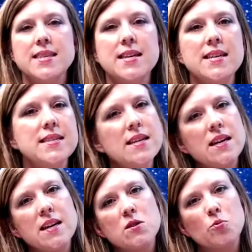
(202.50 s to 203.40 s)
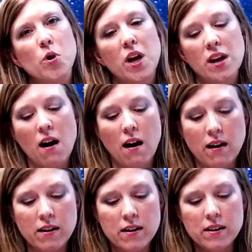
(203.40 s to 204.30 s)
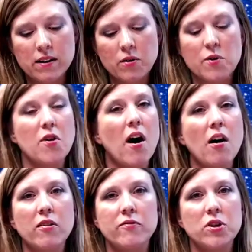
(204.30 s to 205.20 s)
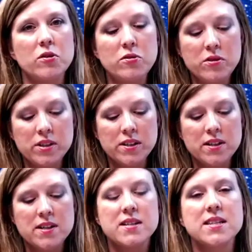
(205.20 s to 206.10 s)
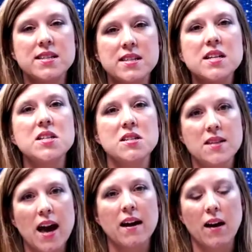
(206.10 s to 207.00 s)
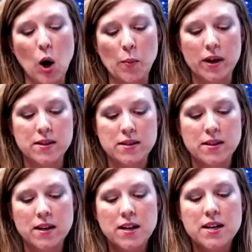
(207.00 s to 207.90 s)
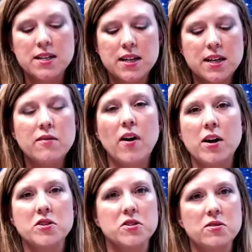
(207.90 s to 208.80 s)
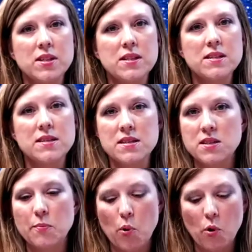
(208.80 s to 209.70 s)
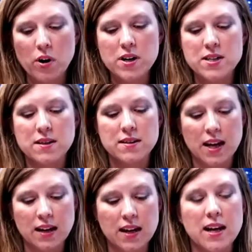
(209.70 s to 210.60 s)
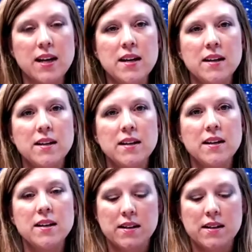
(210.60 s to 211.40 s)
SAC is working hard with all of you to stitch that garment, to give our students the support they need